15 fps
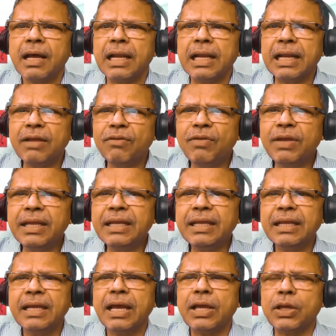
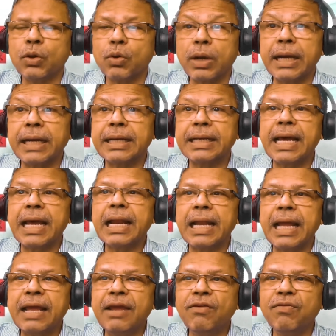Living your entire
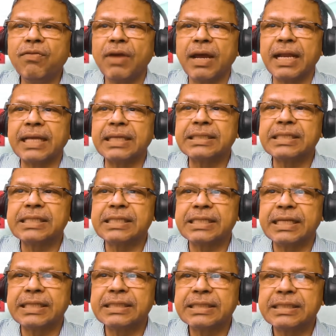life and
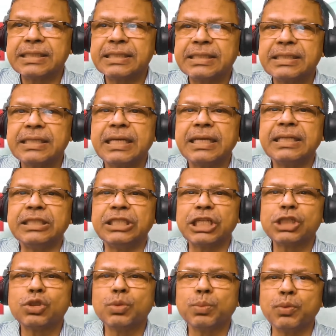existence
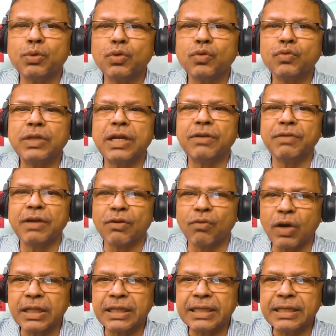just to prove that we are
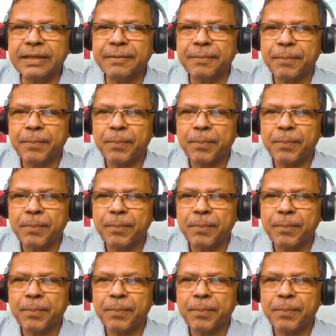worthy,